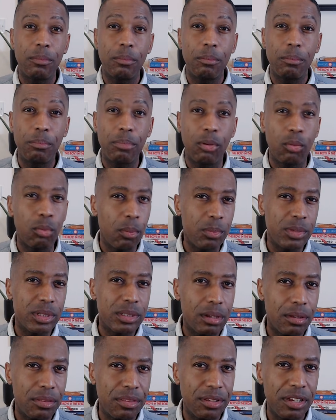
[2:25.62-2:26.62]
But when we
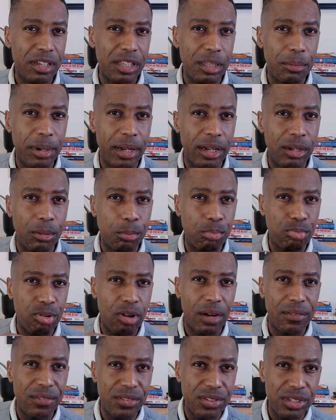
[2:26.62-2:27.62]
start thinking about
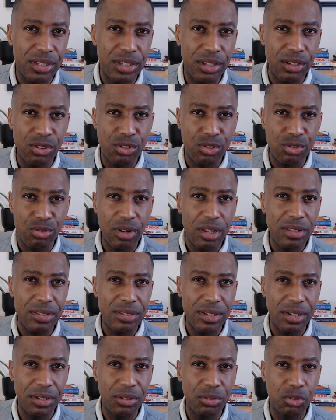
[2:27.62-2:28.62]
privacy and trust
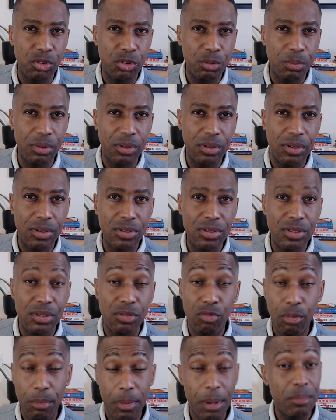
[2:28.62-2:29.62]
signals, because
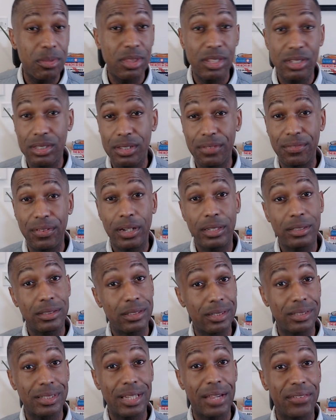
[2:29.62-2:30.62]
remember this device
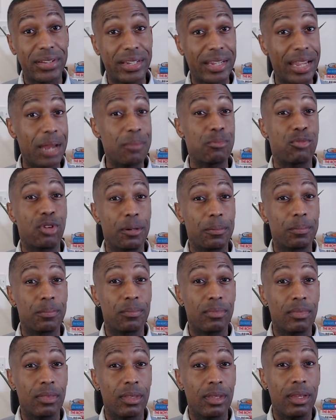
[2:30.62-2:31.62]
does have a camera,
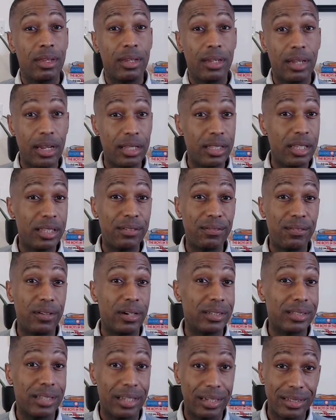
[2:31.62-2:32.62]
any
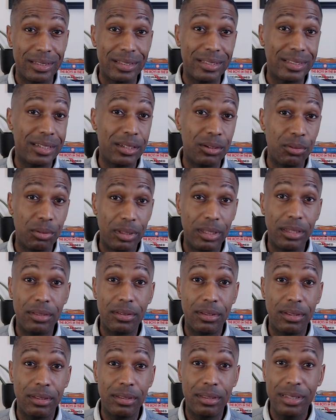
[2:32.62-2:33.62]
device that can see or
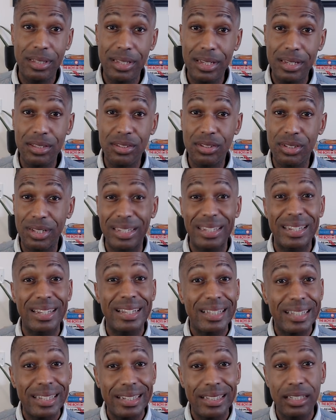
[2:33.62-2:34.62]
listen needs to
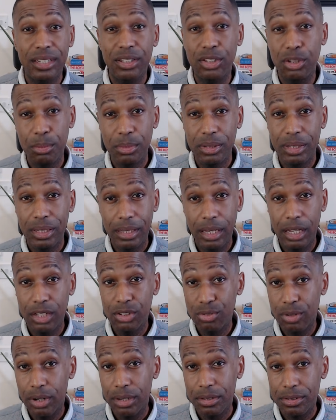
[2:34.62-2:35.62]
clearly communicate
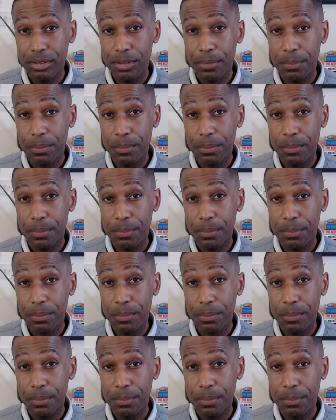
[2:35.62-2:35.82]
trust.